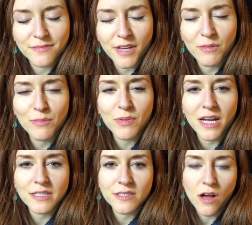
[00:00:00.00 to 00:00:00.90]
we
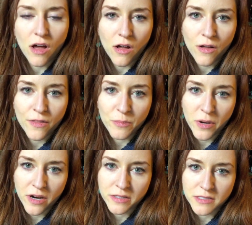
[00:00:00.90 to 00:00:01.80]
bless all the
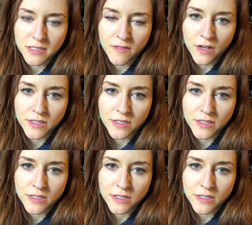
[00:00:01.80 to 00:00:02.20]
parts of